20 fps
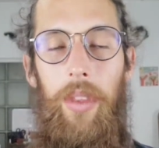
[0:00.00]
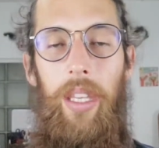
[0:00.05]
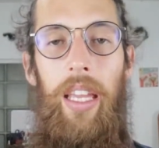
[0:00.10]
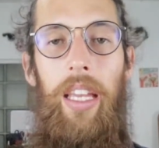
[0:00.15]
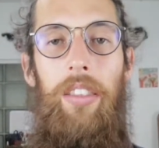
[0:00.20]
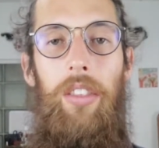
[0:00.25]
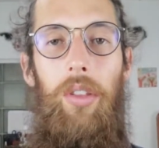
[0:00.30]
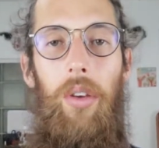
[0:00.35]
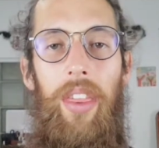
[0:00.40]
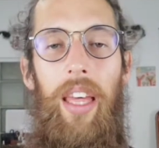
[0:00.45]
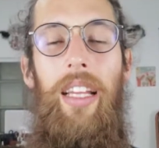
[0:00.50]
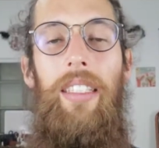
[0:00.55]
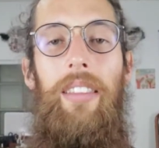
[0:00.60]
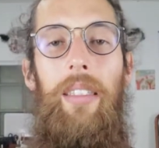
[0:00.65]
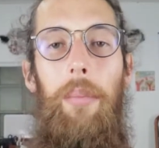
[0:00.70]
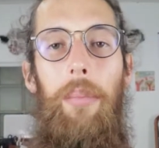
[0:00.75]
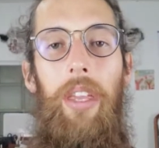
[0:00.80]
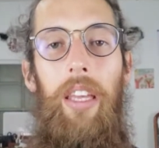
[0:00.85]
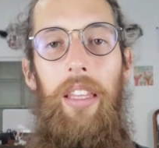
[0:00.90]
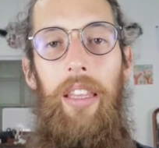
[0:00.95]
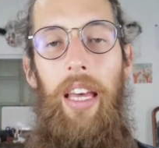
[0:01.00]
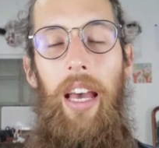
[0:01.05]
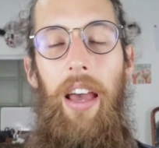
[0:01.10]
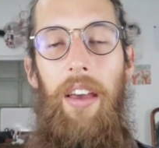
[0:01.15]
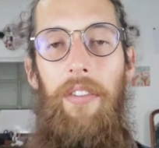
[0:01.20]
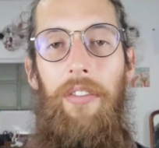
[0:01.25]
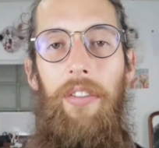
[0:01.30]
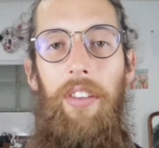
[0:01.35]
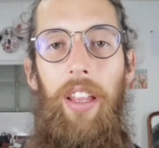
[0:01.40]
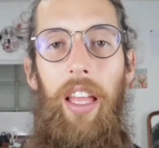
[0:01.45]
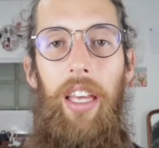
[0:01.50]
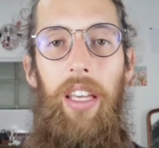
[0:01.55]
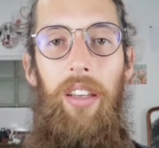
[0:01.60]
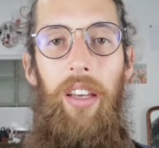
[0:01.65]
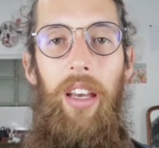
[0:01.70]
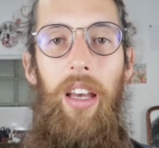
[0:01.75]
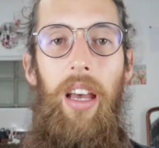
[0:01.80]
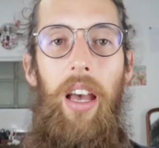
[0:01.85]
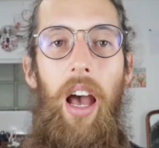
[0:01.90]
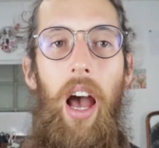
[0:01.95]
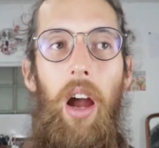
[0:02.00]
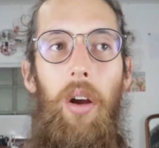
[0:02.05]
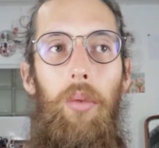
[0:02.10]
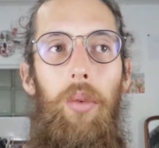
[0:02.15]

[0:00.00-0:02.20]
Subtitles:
And so that's something that I feel like I